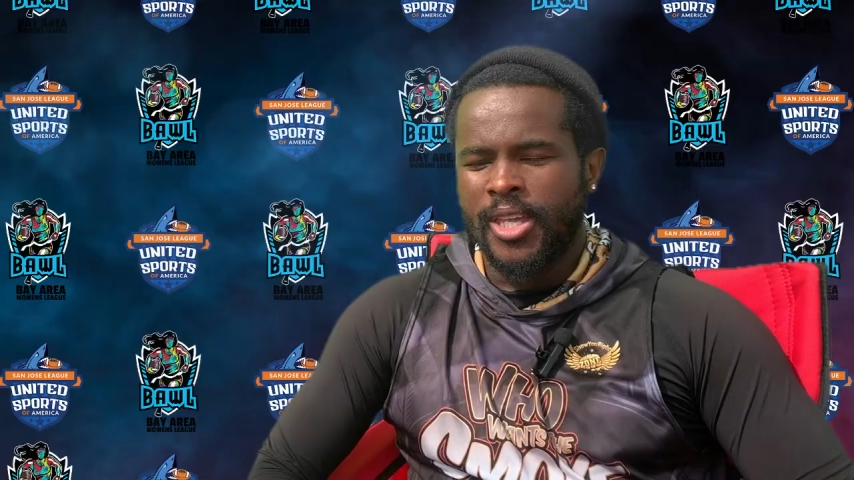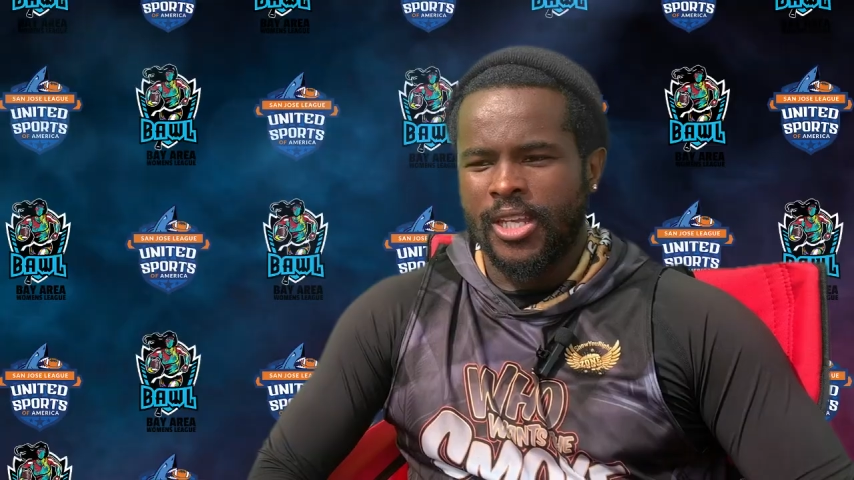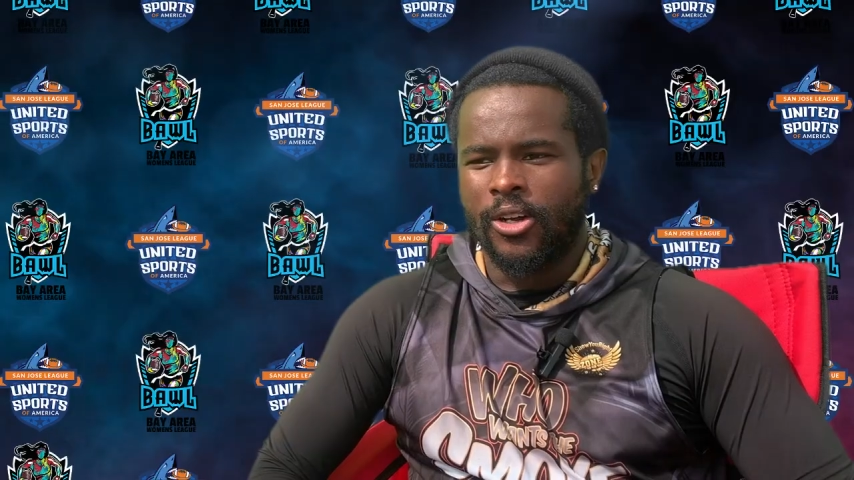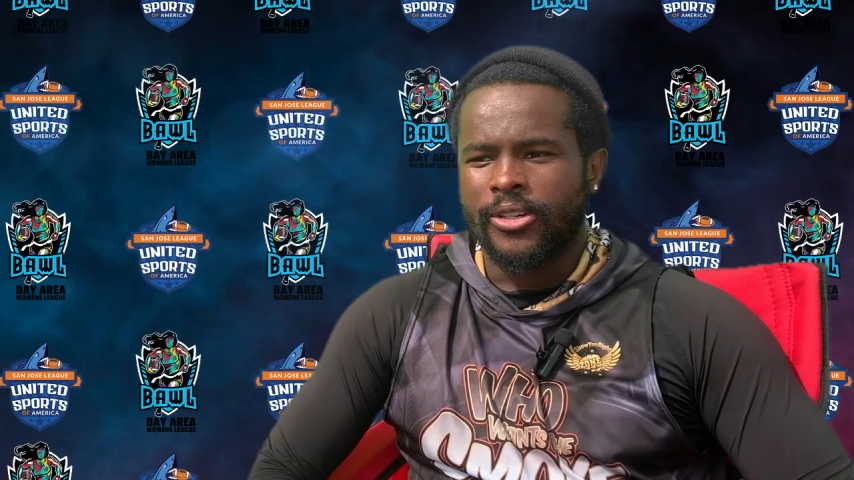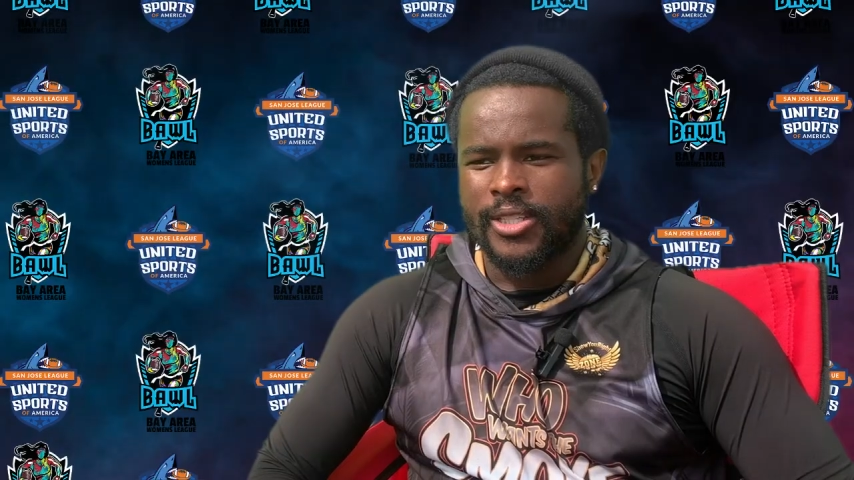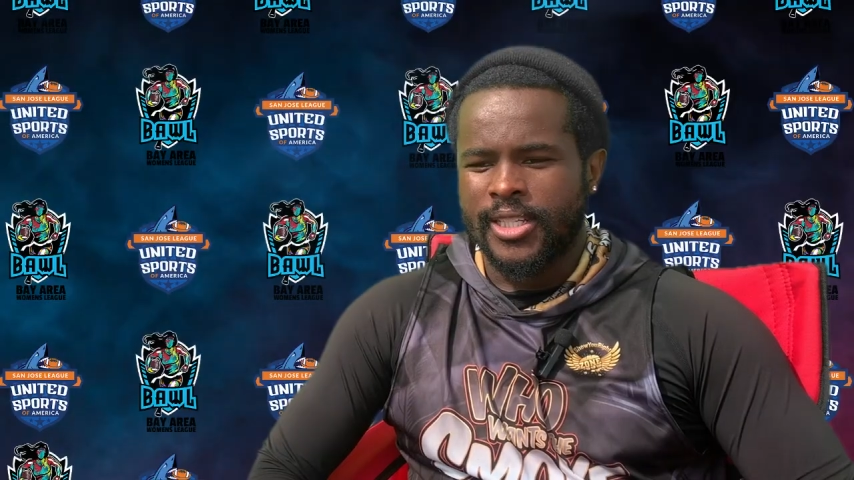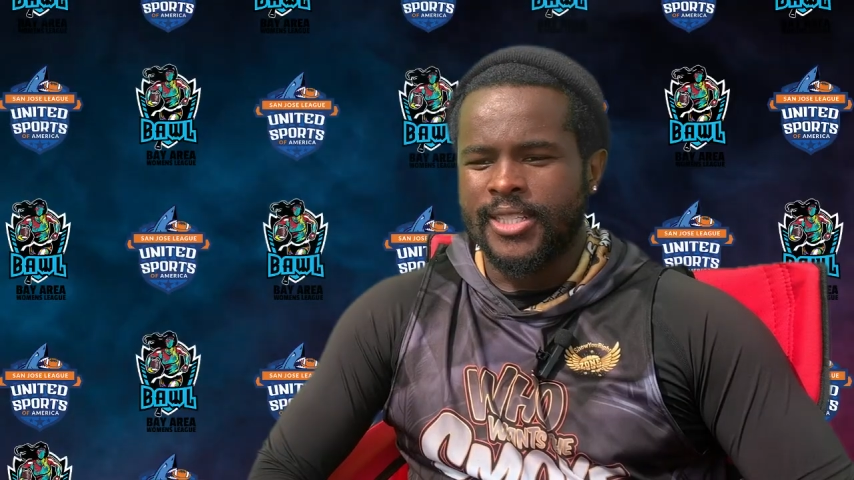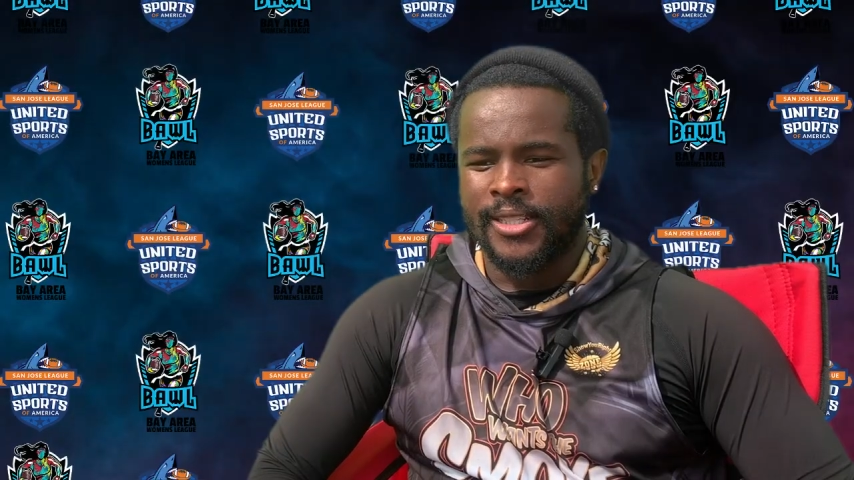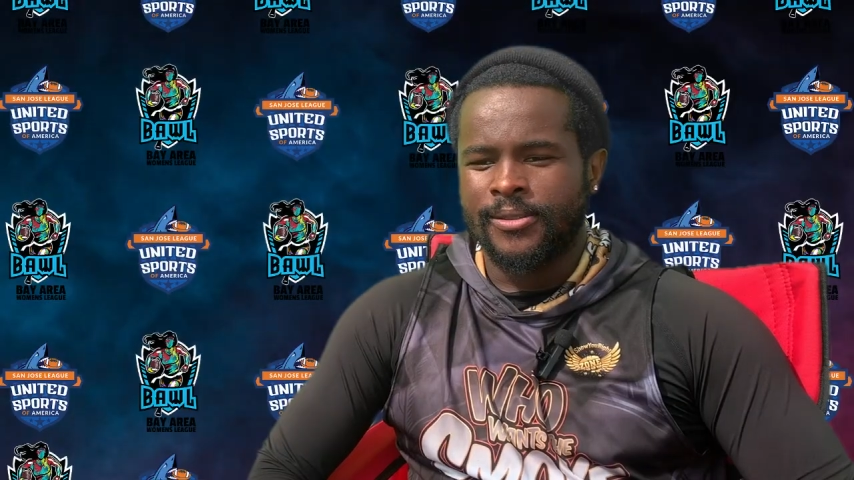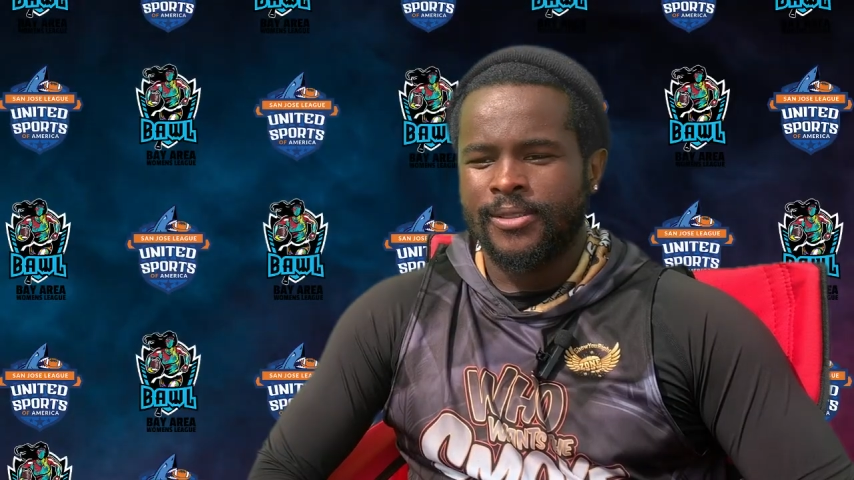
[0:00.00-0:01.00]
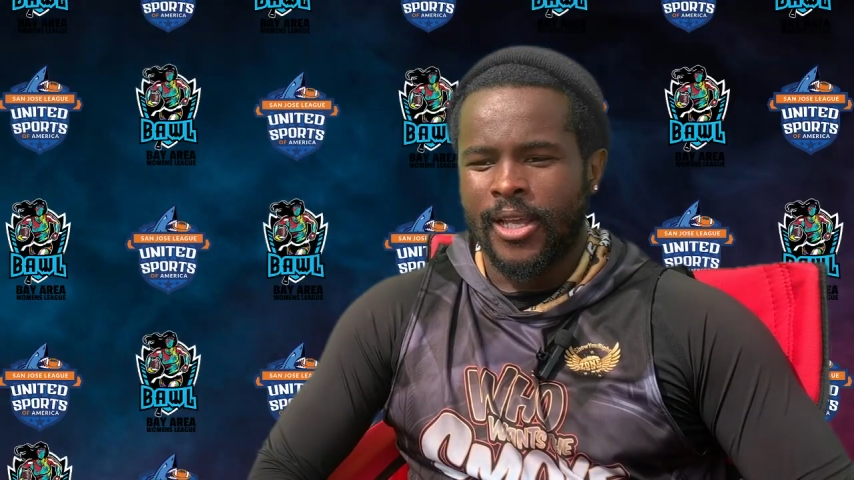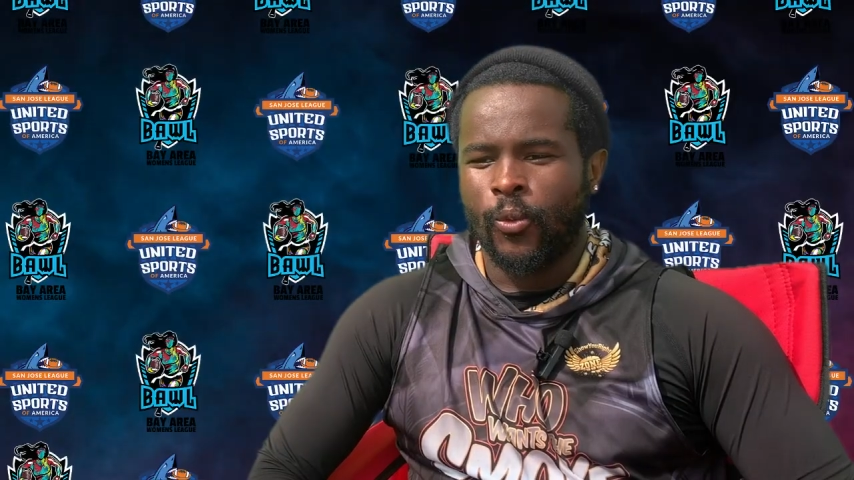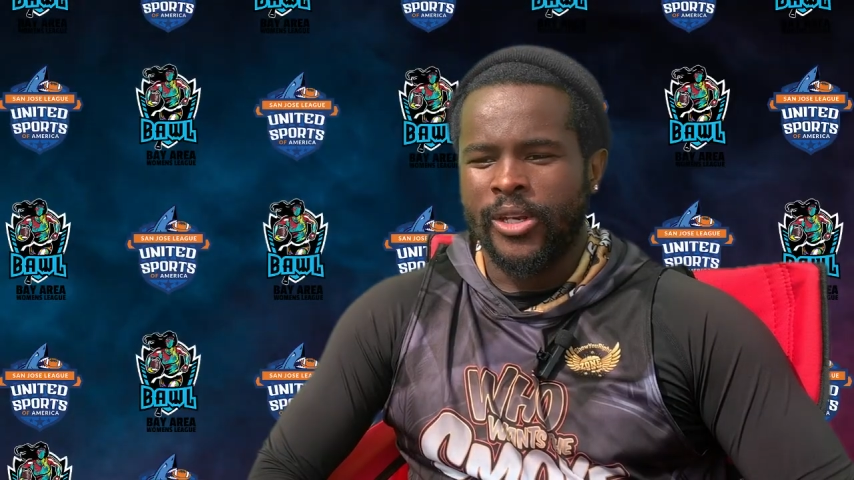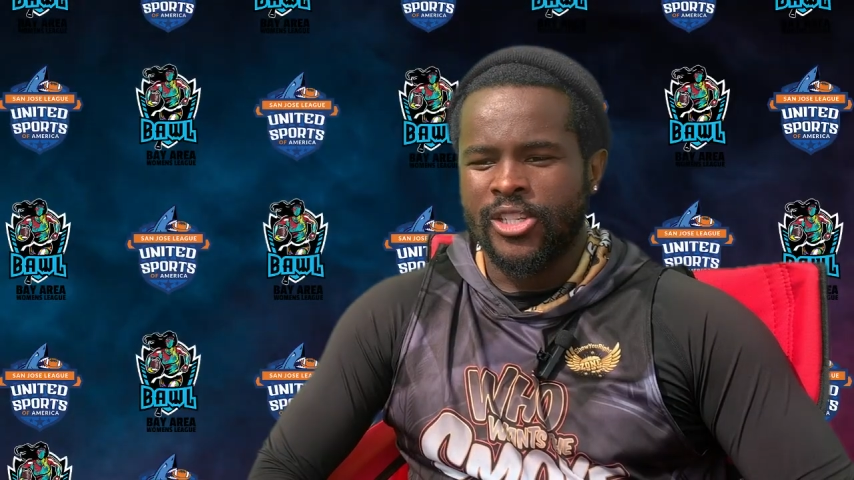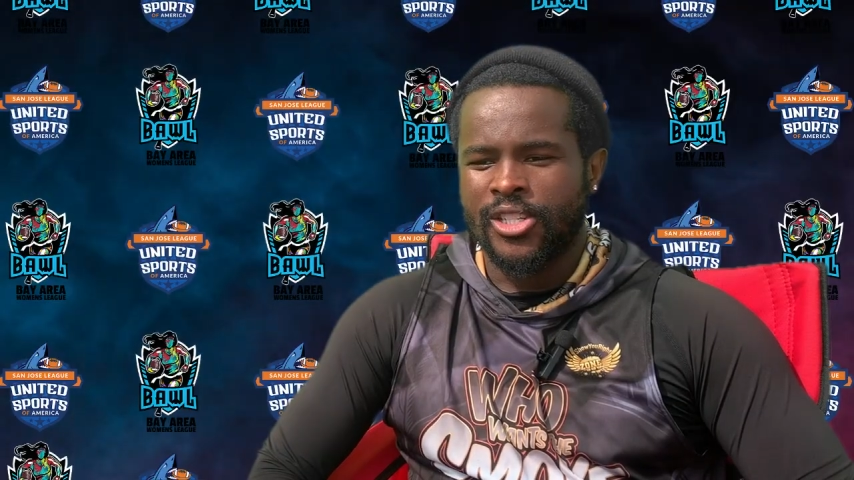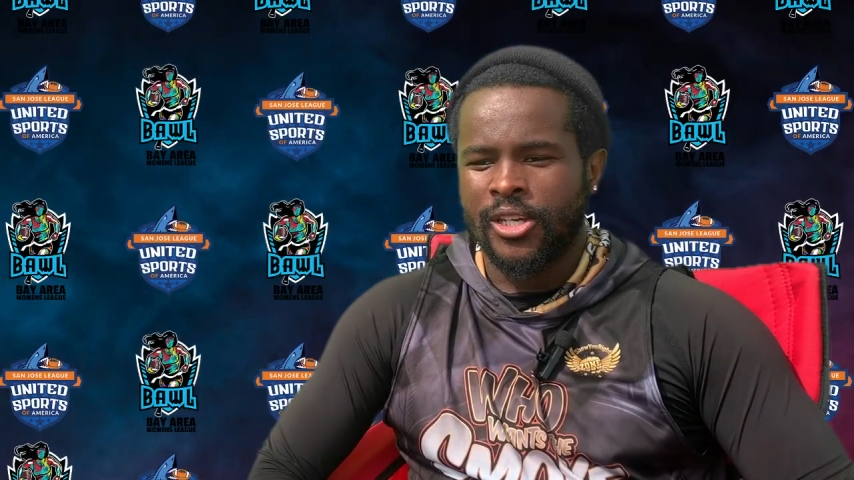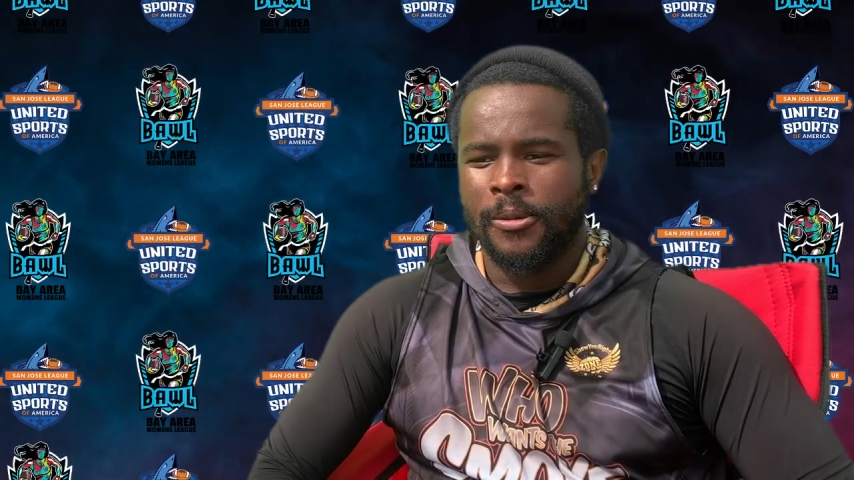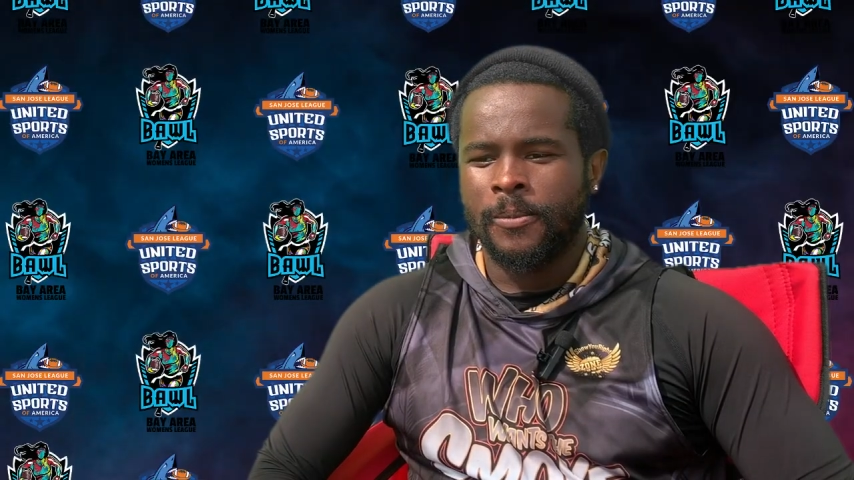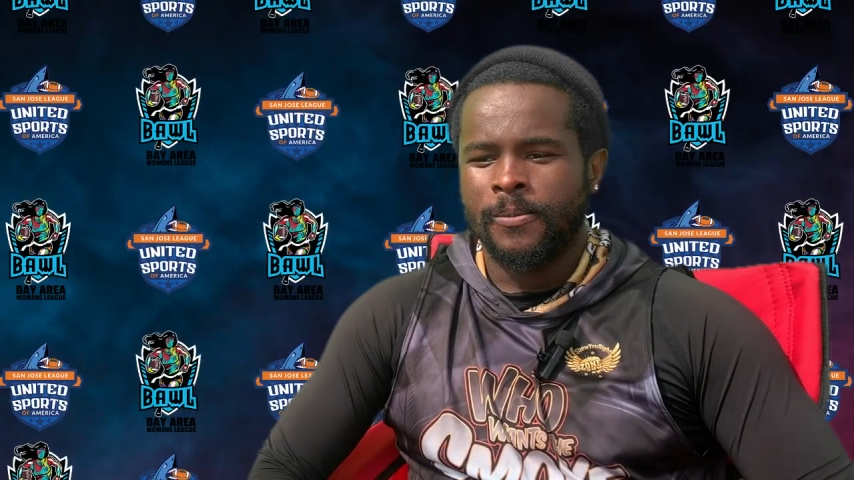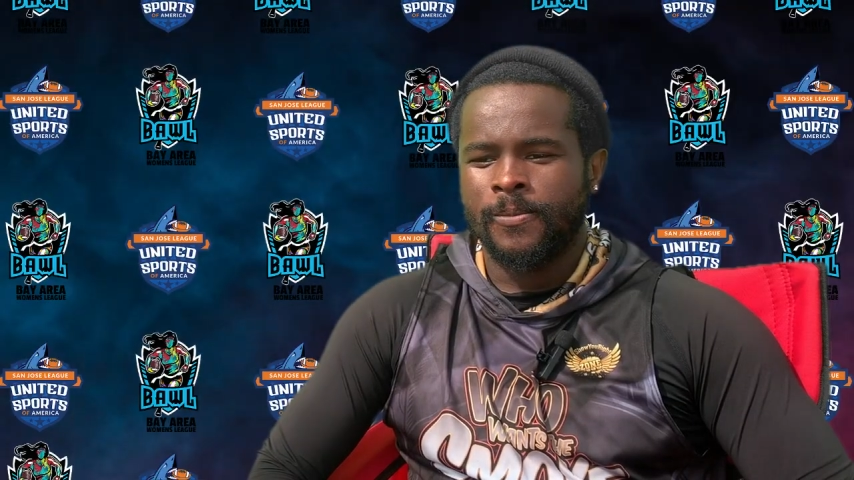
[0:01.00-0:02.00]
Mediocre season and win the ship.